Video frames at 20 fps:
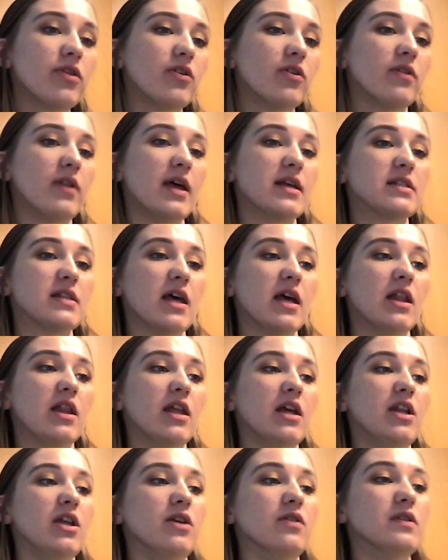They're less likely
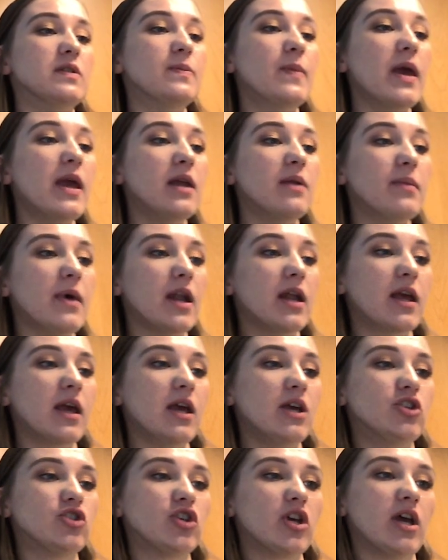to use pain
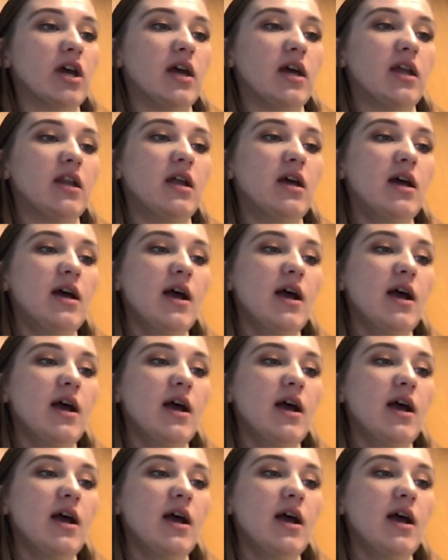medication.